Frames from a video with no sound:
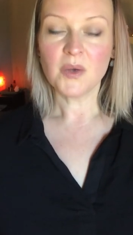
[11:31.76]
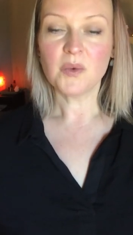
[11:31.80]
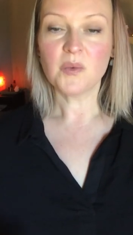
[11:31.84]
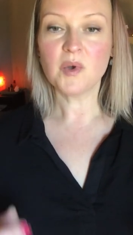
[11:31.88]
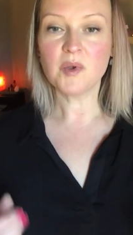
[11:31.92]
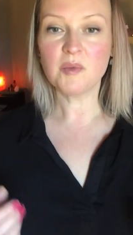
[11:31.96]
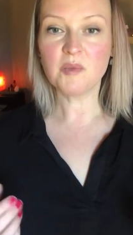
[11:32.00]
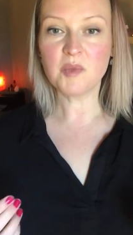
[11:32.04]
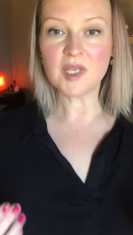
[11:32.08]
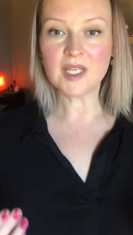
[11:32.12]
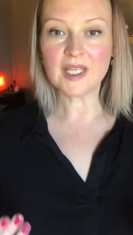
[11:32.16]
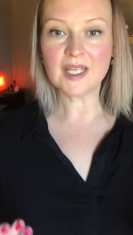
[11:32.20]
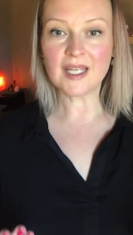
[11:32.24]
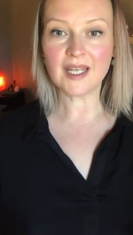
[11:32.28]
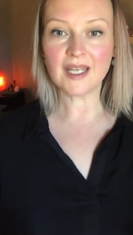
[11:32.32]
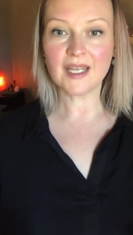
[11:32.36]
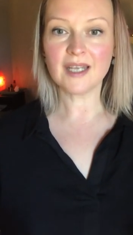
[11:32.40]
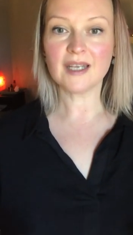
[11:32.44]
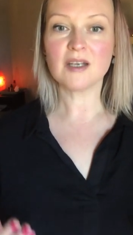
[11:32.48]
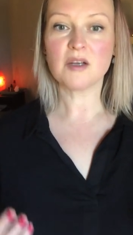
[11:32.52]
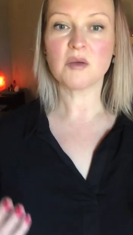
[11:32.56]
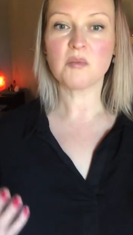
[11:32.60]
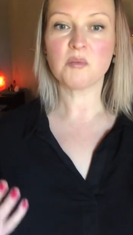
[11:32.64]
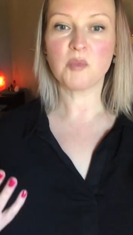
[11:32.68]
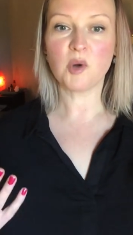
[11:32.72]
We
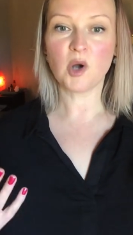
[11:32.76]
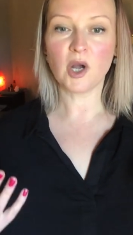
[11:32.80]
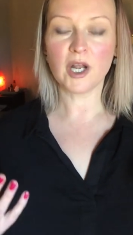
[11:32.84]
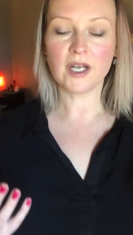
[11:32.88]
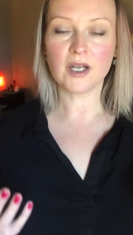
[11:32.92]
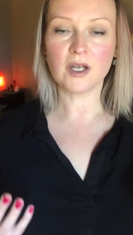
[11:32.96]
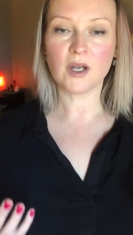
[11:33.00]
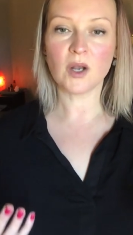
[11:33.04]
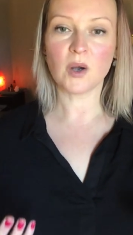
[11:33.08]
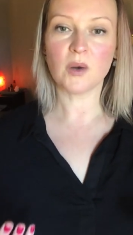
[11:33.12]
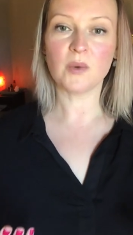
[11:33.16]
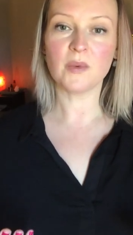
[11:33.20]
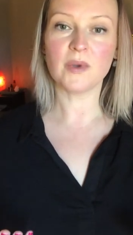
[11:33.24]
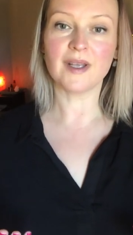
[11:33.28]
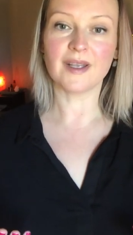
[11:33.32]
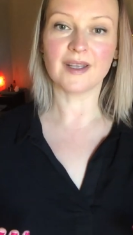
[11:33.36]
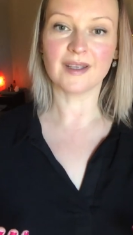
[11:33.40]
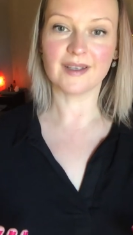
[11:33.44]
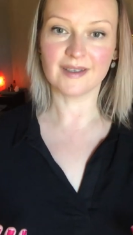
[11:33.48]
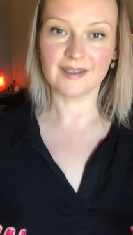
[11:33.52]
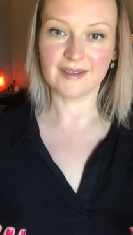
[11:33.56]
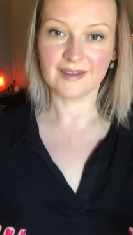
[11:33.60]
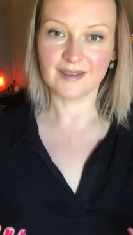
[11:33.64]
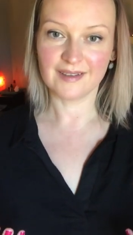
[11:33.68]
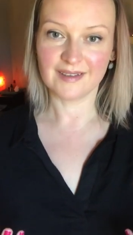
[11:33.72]
begin by
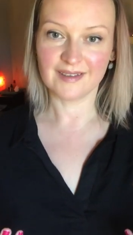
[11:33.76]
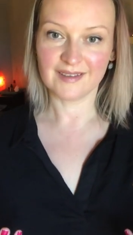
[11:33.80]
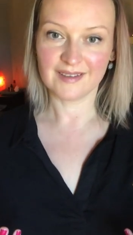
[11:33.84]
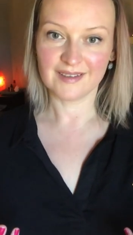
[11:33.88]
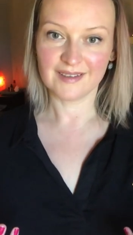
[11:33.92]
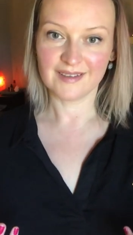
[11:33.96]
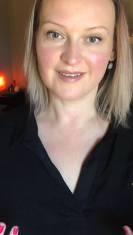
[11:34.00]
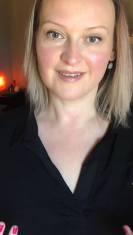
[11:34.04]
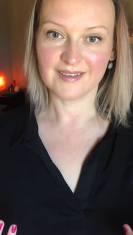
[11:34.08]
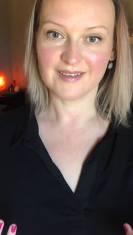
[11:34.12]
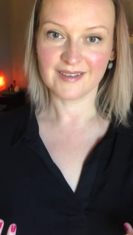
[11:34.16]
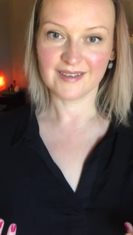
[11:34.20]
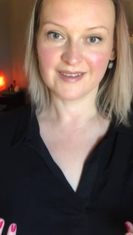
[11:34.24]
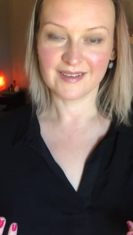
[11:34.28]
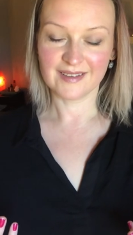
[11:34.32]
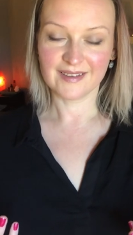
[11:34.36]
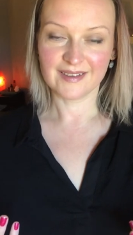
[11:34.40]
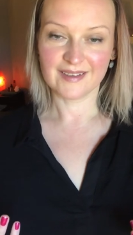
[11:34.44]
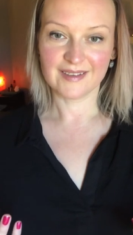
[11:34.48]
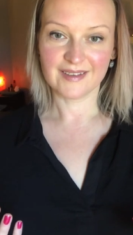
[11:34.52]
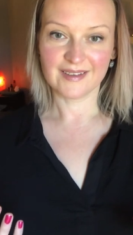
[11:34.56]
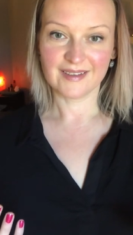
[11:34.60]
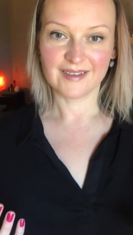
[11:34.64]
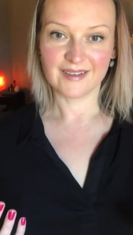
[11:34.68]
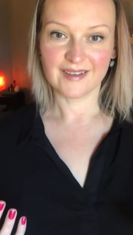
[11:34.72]
knowing
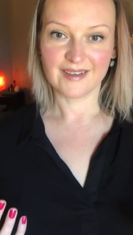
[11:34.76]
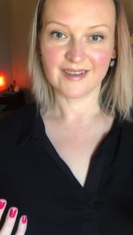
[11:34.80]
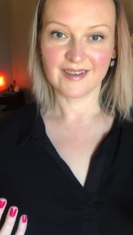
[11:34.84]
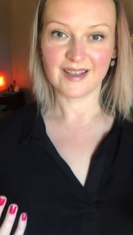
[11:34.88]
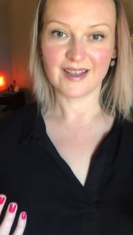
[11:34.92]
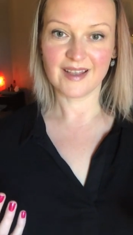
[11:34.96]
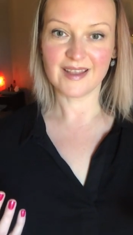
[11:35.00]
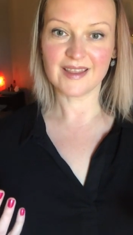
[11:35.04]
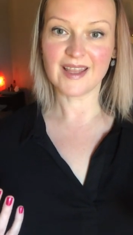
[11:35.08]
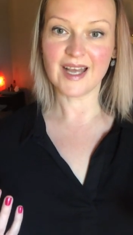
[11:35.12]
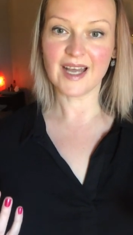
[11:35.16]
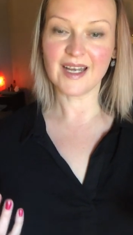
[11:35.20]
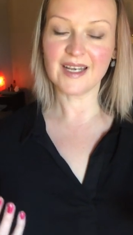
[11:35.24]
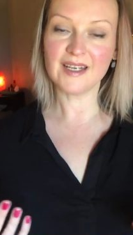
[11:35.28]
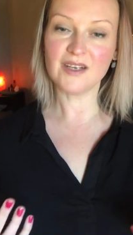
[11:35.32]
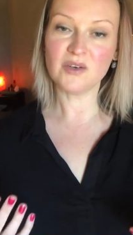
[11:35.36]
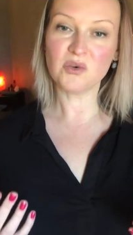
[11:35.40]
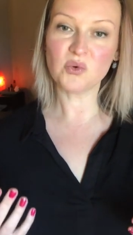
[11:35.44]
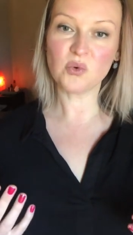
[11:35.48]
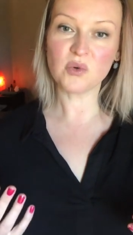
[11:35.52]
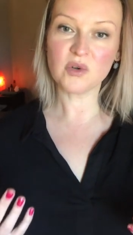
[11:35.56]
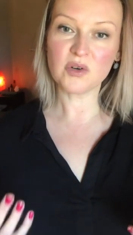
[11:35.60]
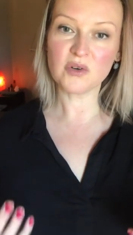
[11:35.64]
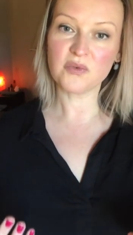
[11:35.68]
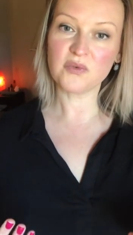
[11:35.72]
that in
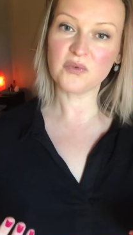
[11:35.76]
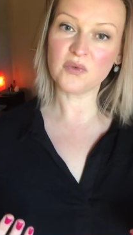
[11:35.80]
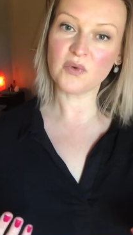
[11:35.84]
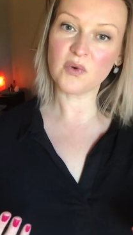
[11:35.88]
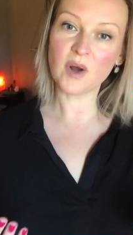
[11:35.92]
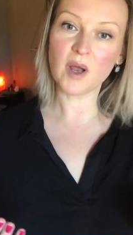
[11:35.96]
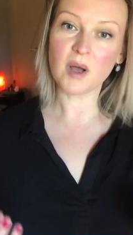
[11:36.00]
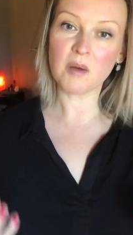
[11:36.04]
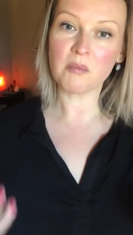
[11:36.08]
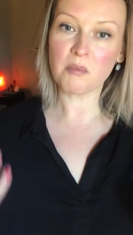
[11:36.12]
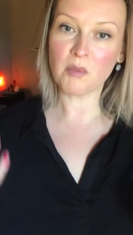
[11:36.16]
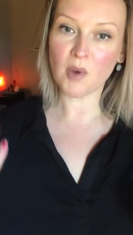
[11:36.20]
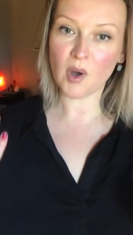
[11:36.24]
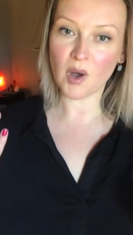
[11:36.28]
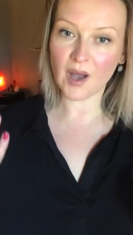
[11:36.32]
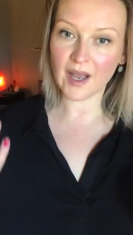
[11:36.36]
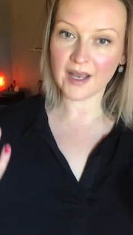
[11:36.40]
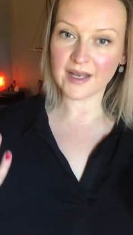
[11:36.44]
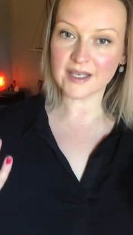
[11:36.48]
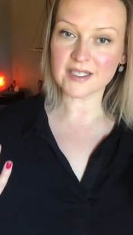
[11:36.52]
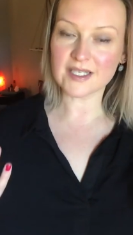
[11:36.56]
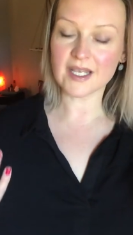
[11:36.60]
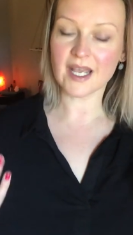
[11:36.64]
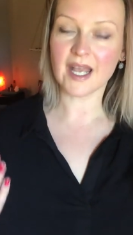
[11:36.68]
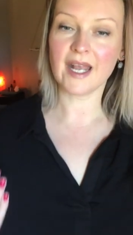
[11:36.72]
order for our
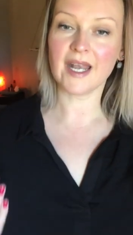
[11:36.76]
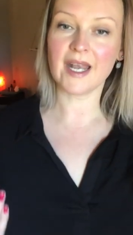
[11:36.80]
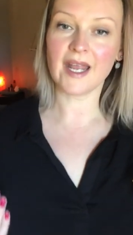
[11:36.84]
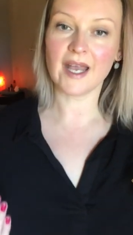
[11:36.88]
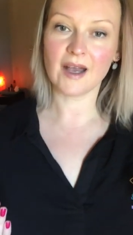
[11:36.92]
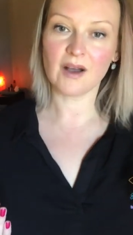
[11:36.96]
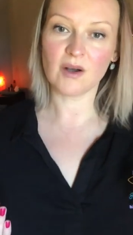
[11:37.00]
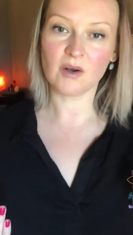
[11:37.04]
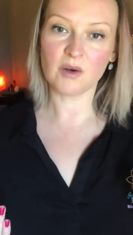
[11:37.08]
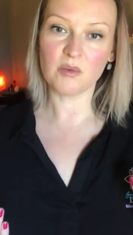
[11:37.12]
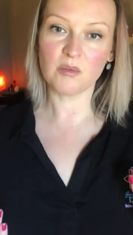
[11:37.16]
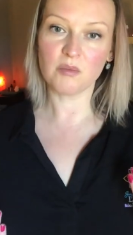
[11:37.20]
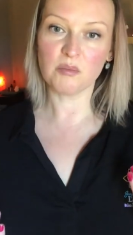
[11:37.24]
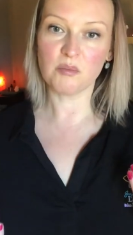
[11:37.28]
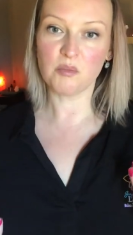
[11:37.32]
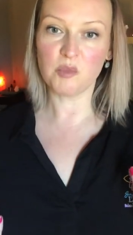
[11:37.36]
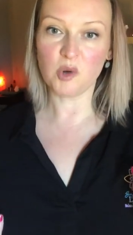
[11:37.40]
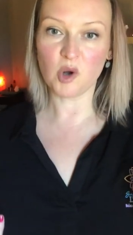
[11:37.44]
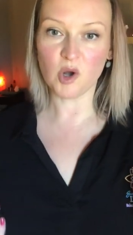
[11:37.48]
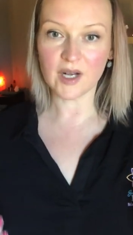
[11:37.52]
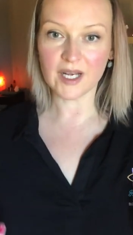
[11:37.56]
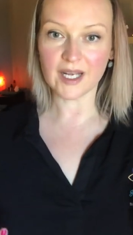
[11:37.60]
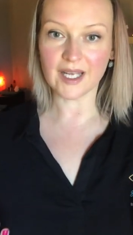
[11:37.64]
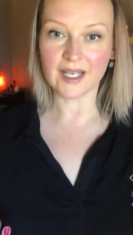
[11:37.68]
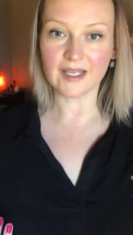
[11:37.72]
mind and our
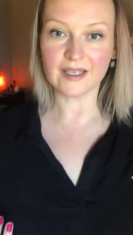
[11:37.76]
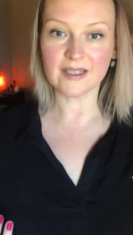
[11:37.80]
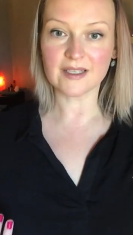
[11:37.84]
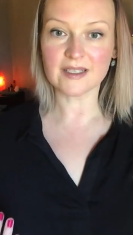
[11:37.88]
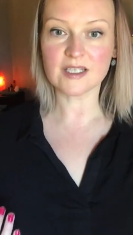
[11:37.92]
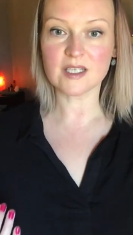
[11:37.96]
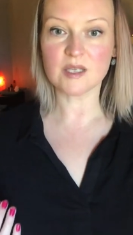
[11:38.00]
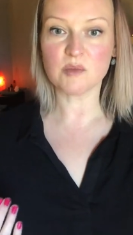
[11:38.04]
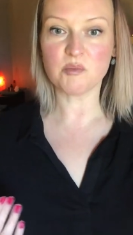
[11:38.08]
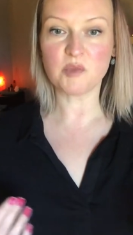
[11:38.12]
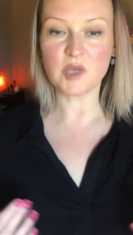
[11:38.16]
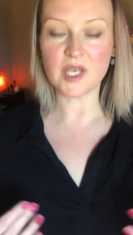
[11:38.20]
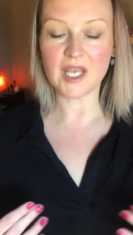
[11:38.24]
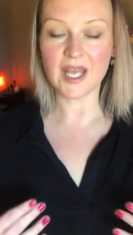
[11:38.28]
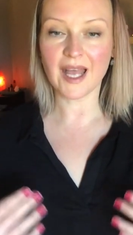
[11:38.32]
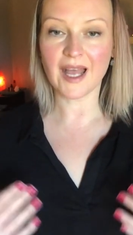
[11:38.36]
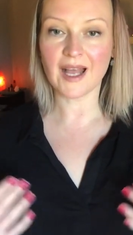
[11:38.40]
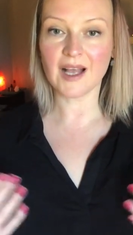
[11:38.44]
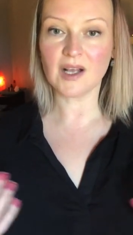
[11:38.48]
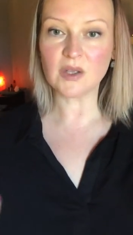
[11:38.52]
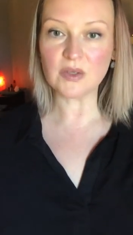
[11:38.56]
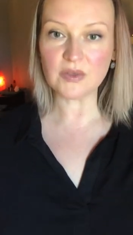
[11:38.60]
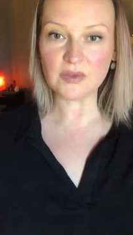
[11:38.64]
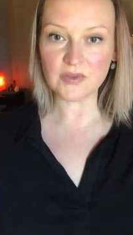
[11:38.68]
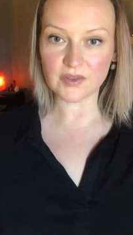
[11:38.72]
body to be
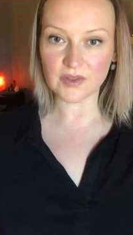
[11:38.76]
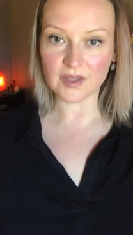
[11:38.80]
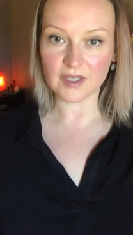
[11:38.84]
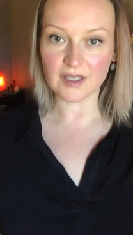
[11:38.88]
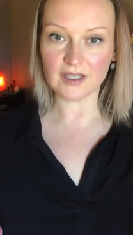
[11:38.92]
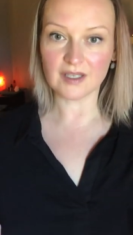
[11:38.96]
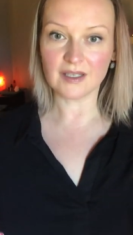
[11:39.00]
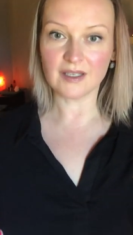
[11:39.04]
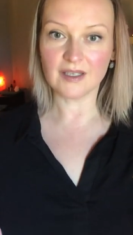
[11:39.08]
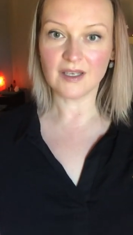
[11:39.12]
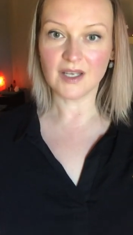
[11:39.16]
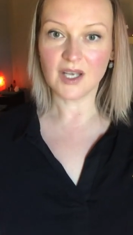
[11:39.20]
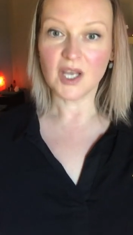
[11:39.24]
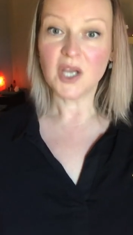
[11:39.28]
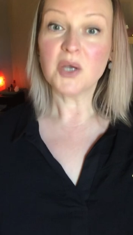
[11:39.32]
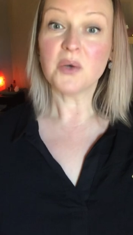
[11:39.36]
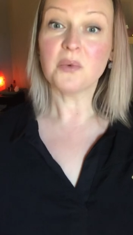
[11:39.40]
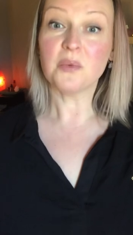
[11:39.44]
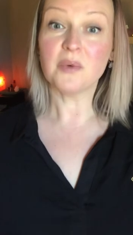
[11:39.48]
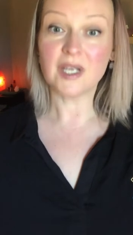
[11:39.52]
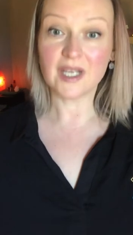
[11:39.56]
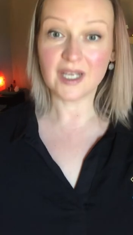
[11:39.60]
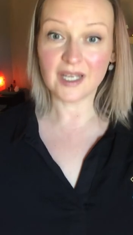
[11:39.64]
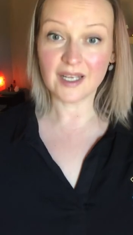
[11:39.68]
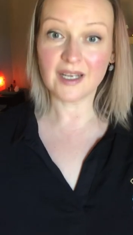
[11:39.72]
healthy,
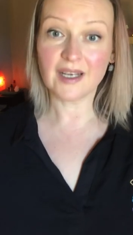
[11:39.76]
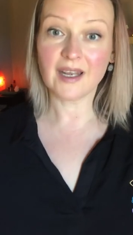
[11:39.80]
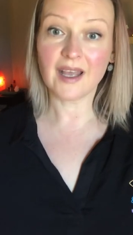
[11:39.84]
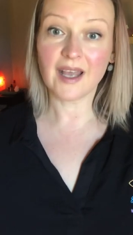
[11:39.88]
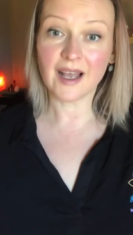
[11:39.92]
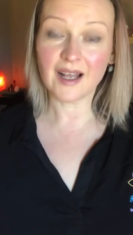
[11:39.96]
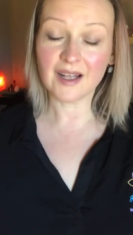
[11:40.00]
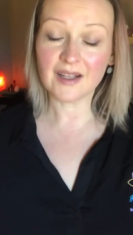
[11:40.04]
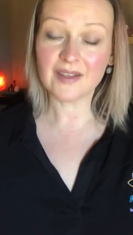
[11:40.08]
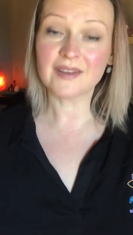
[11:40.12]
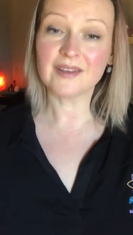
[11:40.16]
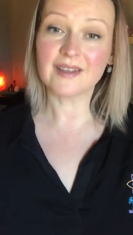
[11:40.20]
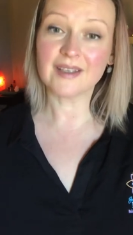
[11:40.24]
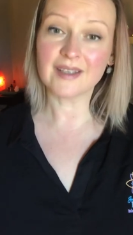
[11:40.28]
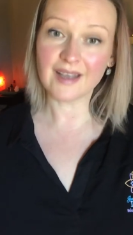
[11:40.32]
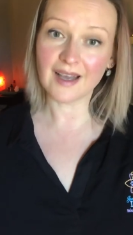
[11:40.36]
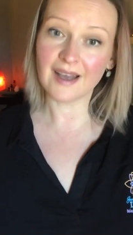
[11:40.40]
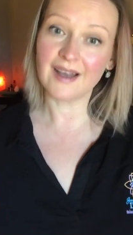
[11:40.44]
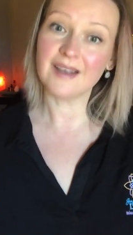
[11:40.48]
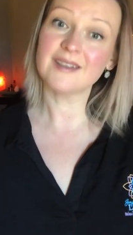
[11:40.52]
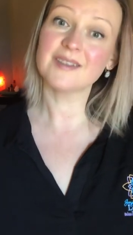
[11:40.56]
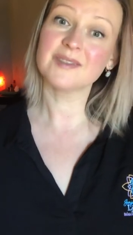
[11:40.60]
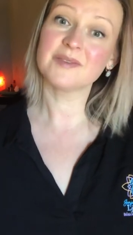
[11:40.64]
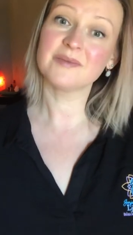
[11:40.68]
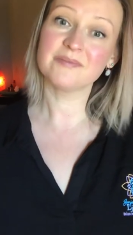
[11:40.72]
we need a healthy
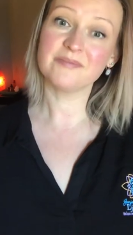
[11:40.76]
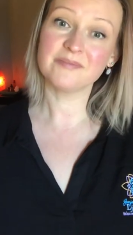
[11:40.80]
gut.